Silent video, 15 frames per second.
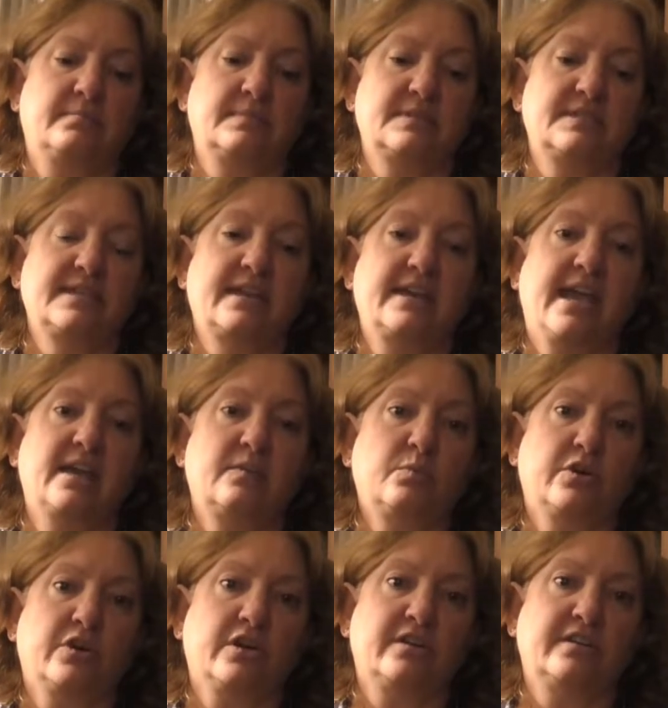Son
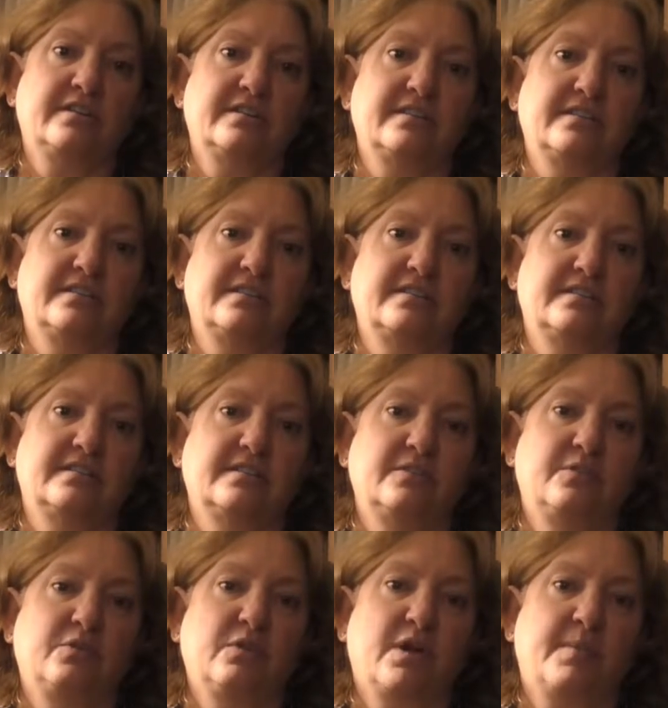Edward
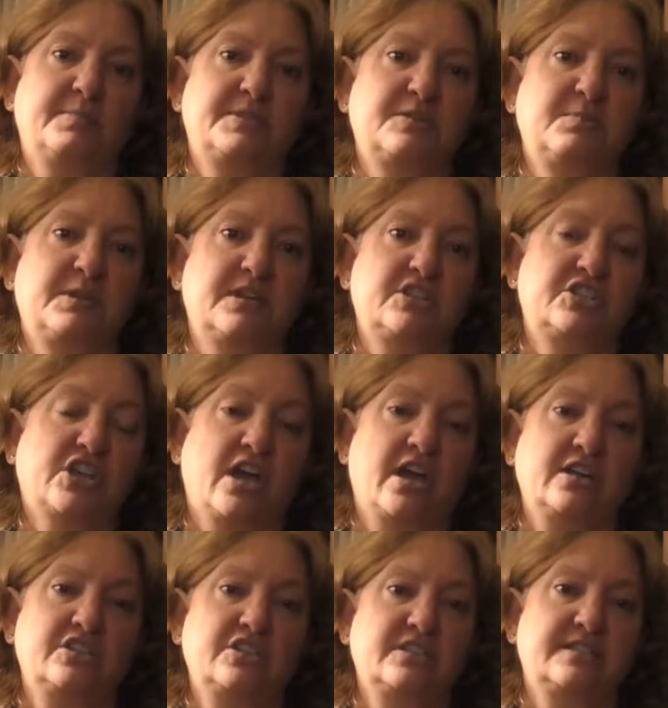grew up to be a
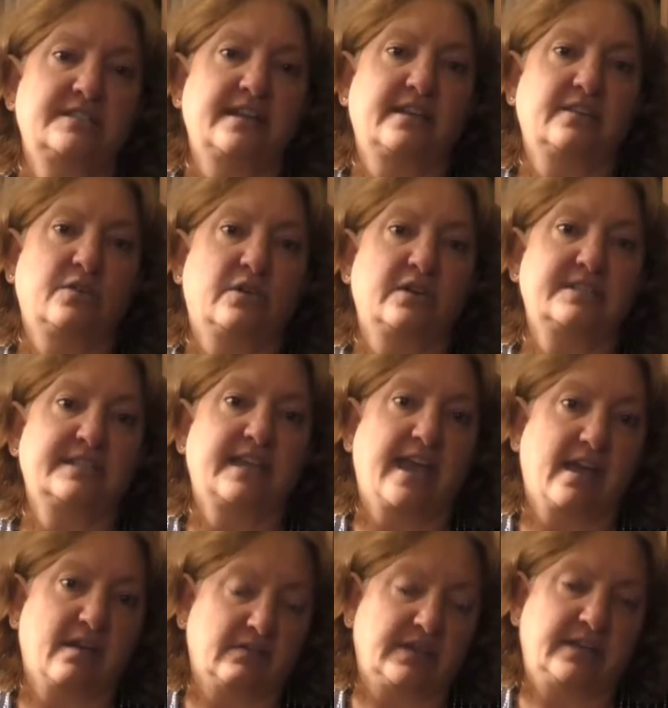judge in St. Lawrence
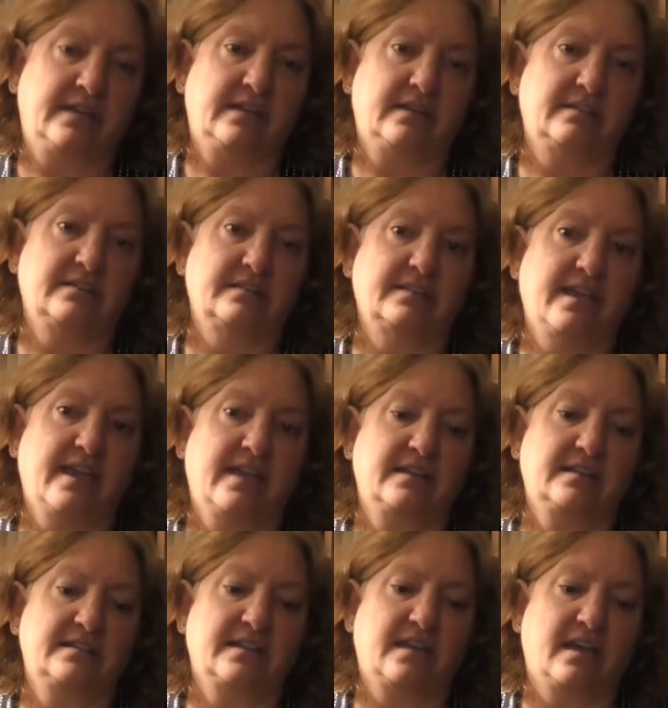County,
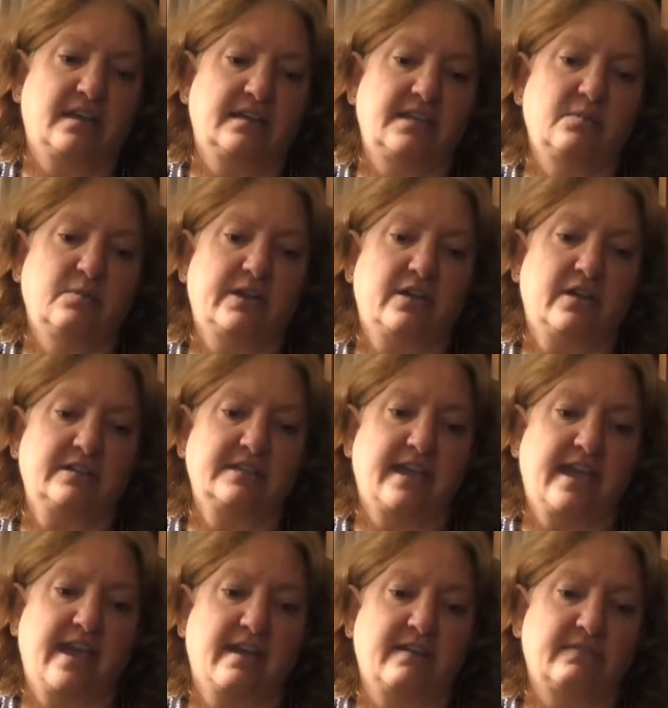and he went on to
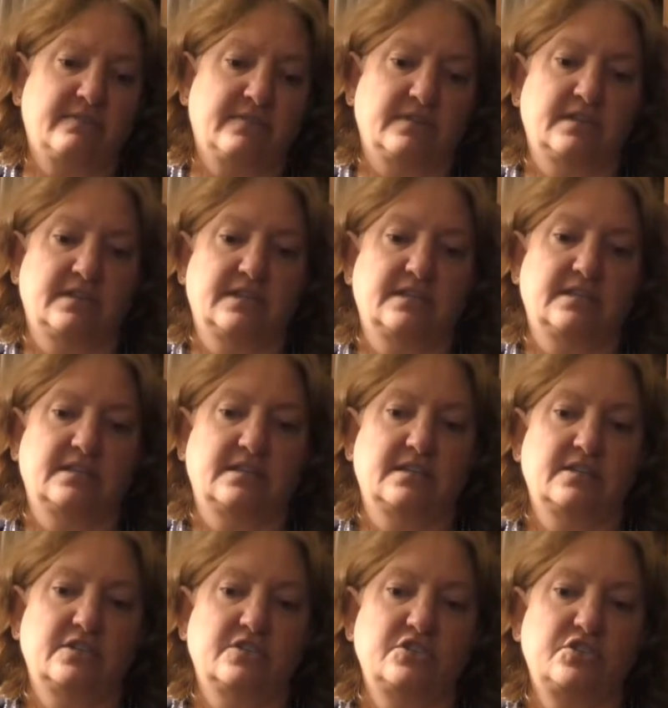have
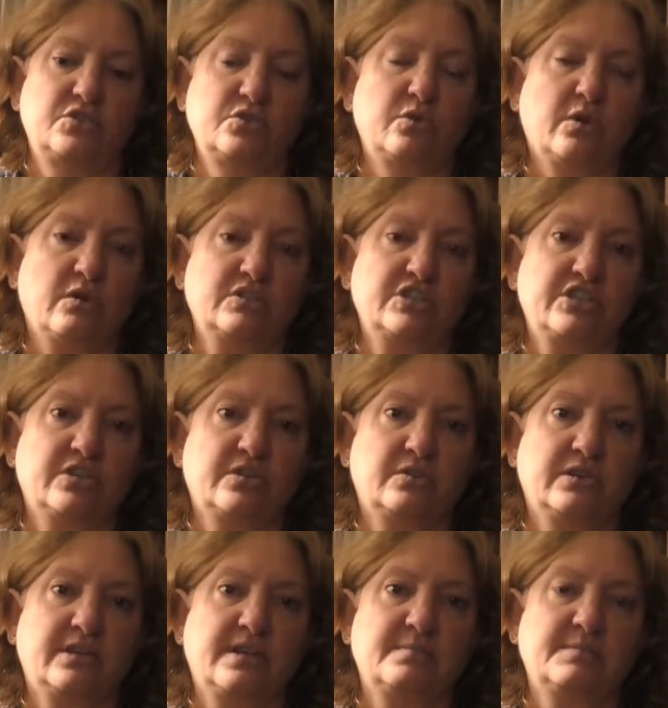2 grown
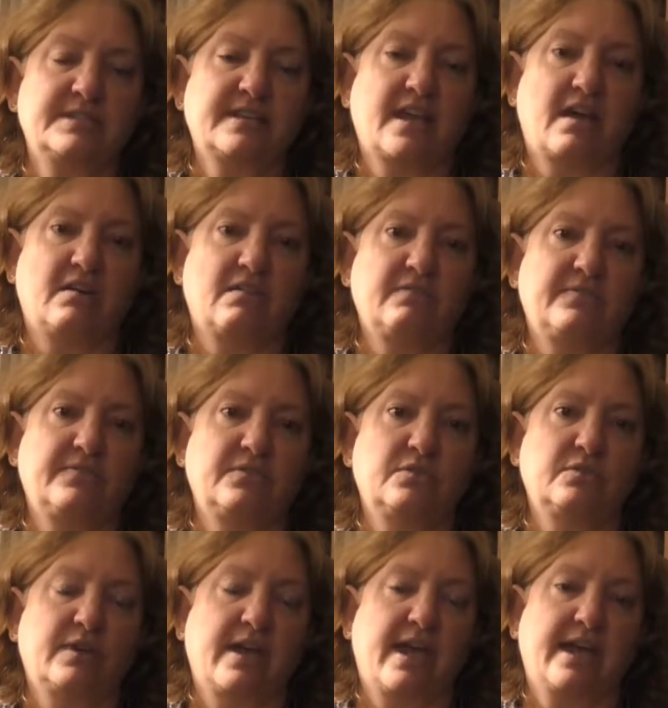children himself
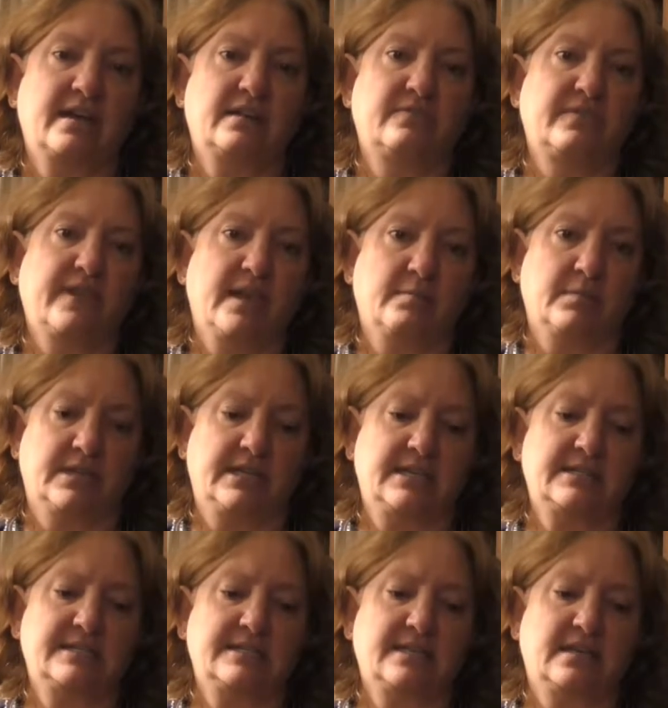who had
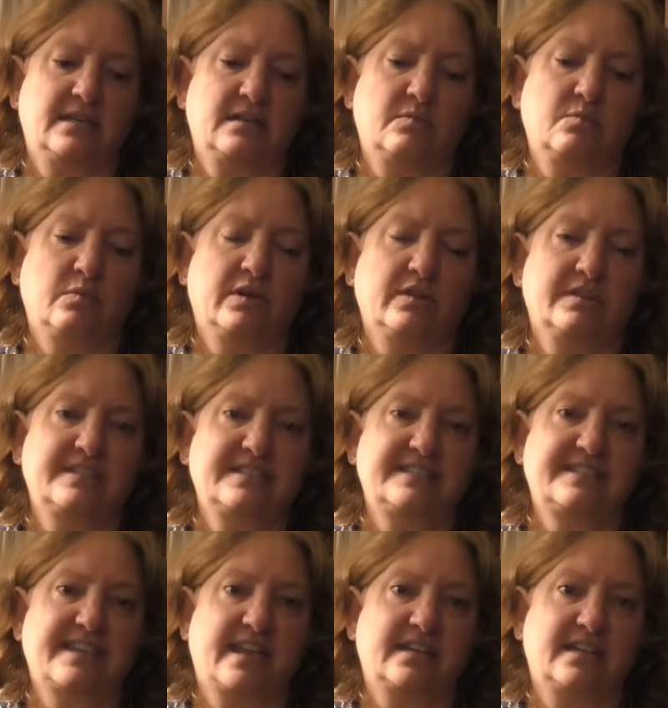families and were the
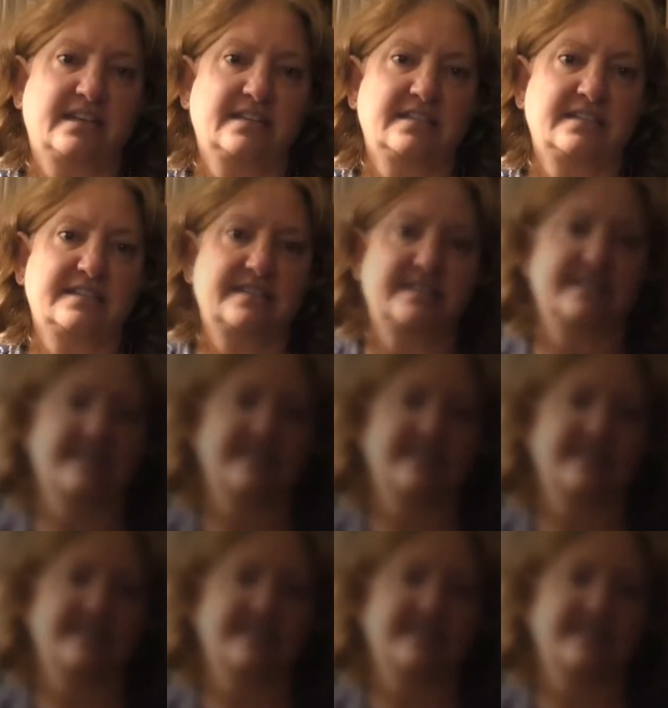descendants.